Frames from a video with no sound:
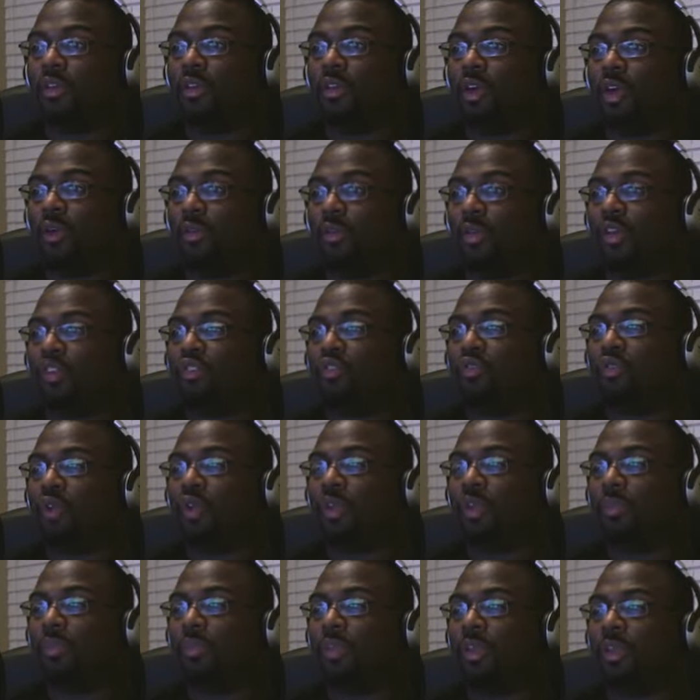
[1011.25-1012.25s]
Rick
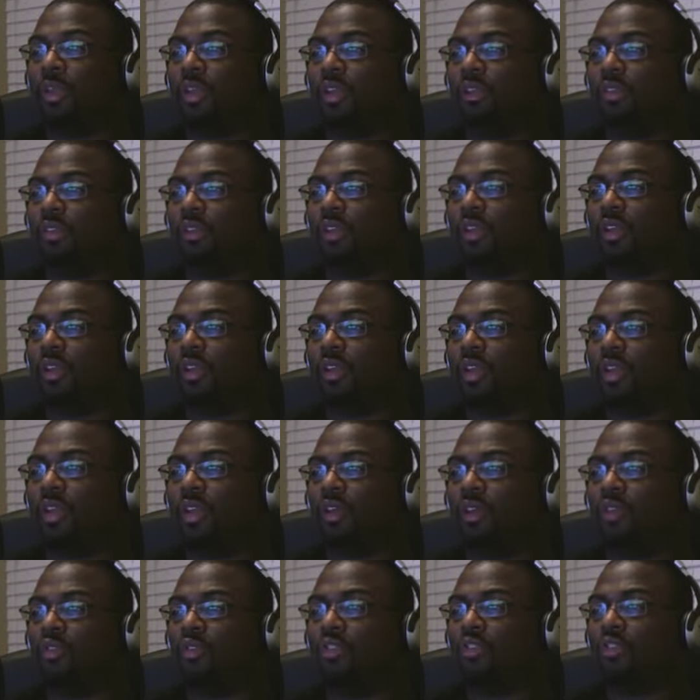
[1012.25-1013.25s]
Story beat
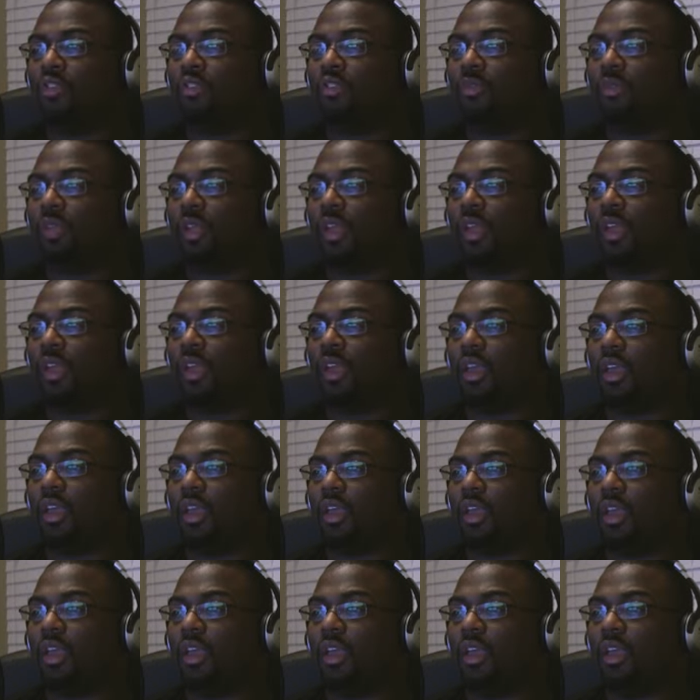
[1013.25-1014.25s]
Nick Oshistek.
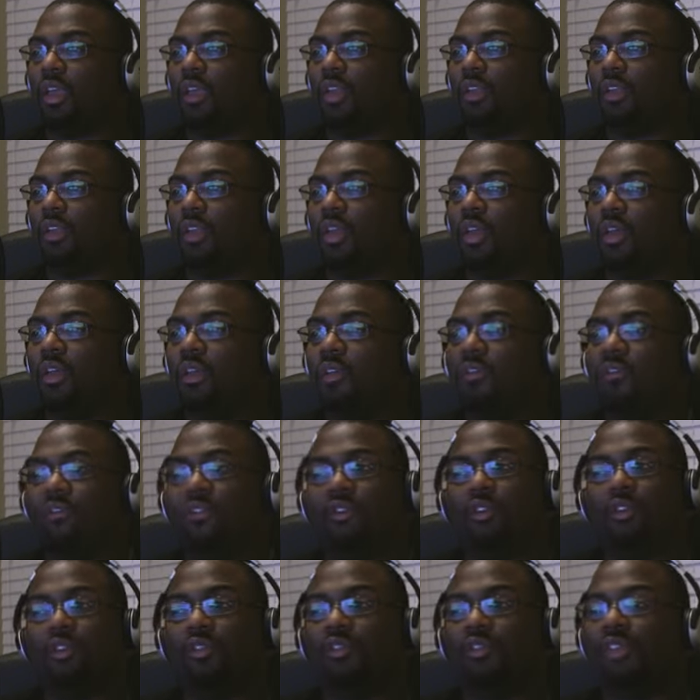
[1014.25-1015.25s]
And
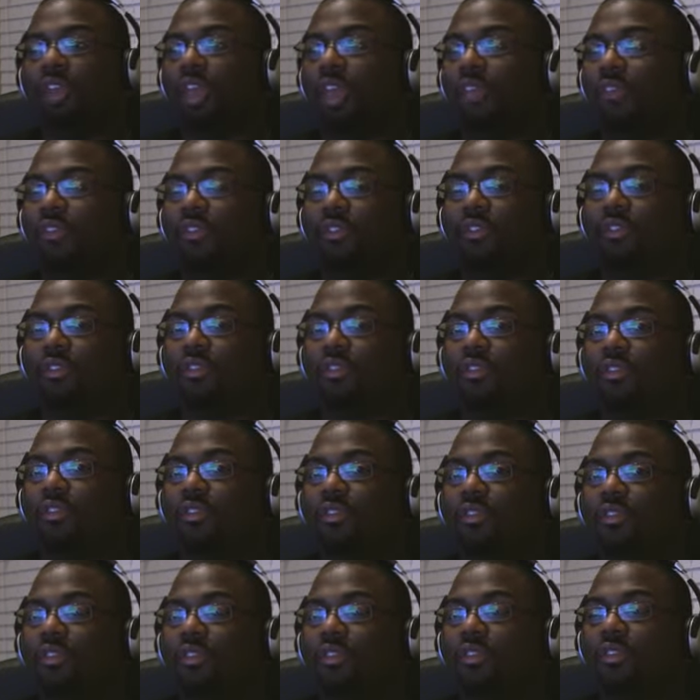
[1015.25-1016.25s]
Phil
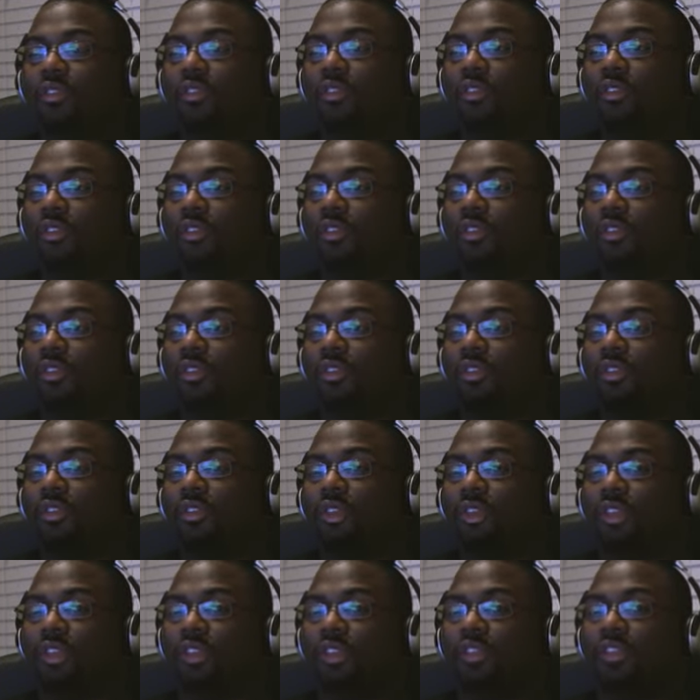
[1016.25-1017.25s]
Davis
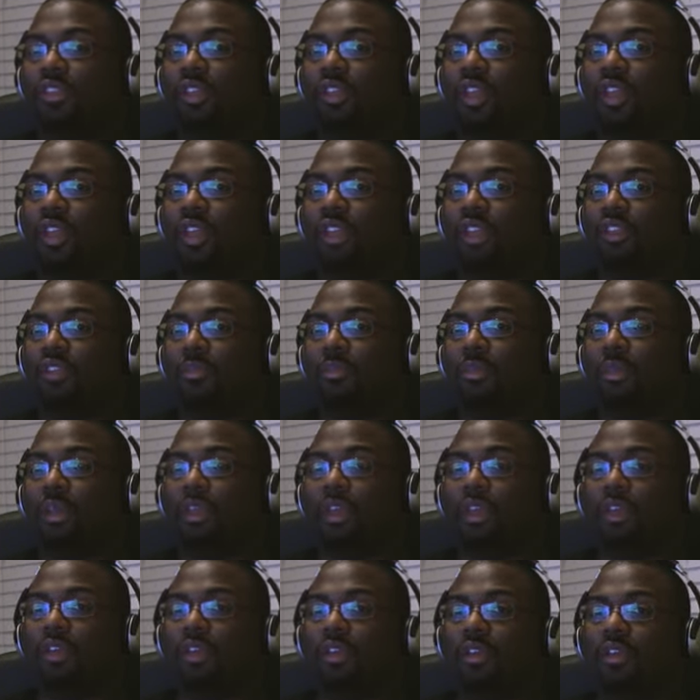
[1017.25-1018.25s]
did his thing in his
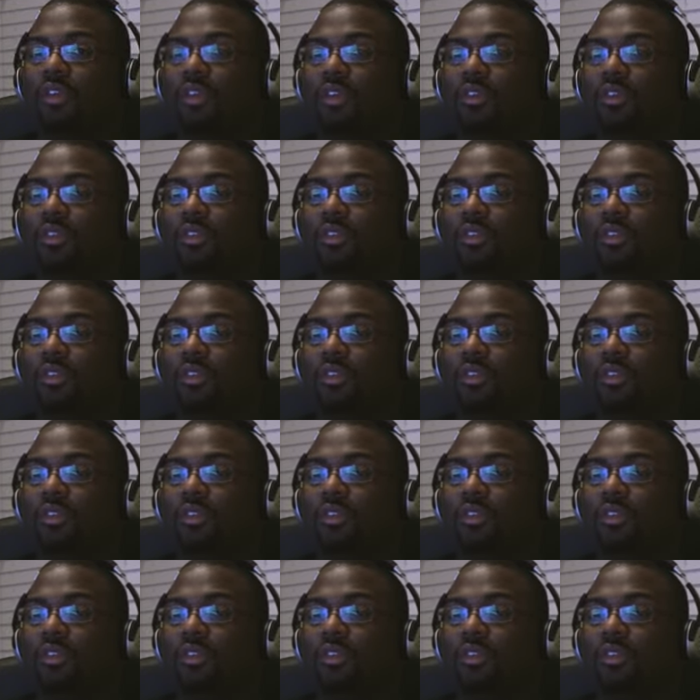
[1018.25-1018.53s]
pink